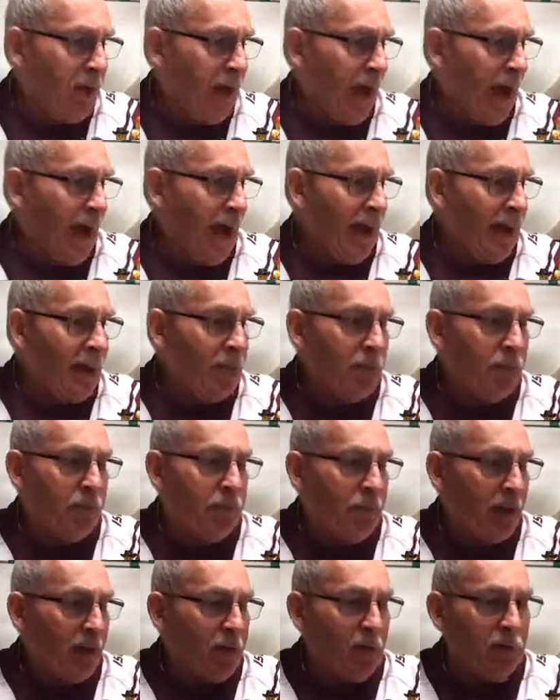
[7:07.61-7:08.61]

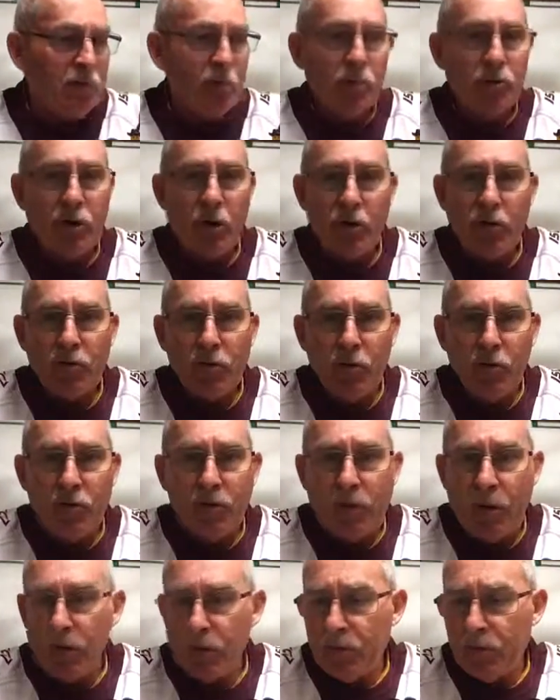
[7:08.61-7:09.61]
and Bathurst Bulldogs
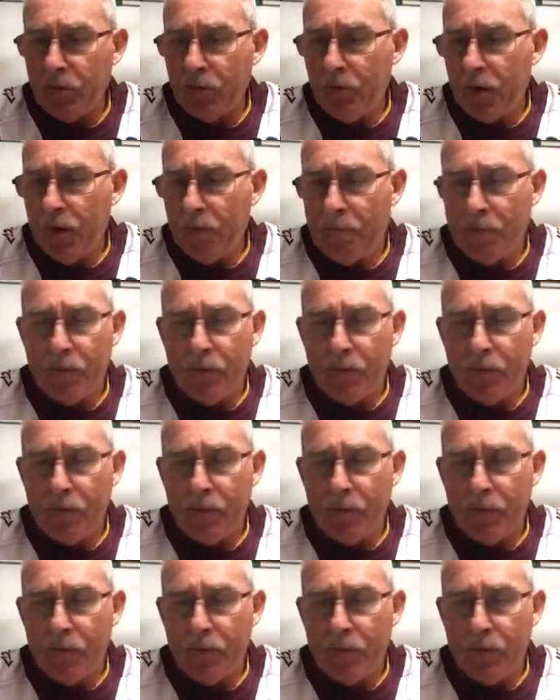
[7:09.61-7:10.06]
also on 0